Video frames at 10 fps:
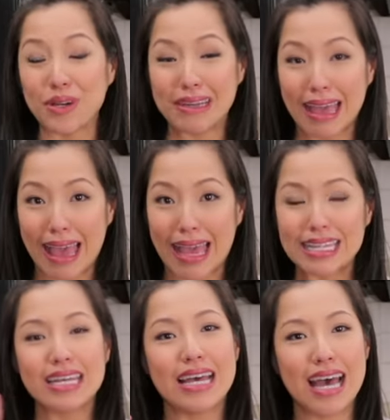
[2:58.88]
we're gonna add
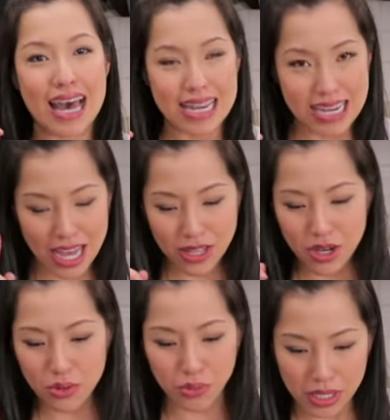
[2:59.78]

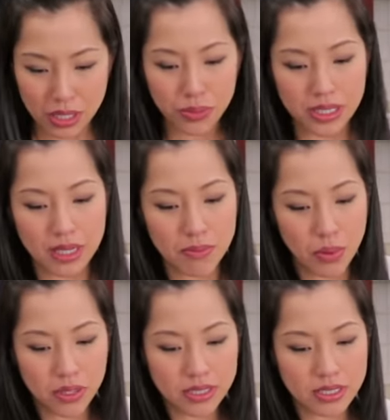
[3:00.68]
another really, really
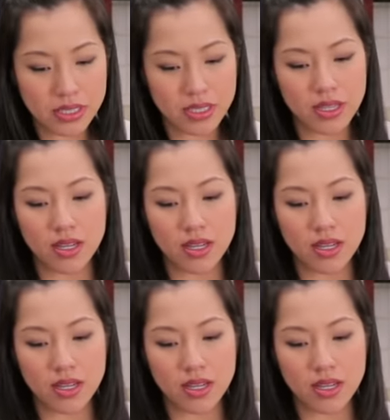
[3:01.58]
important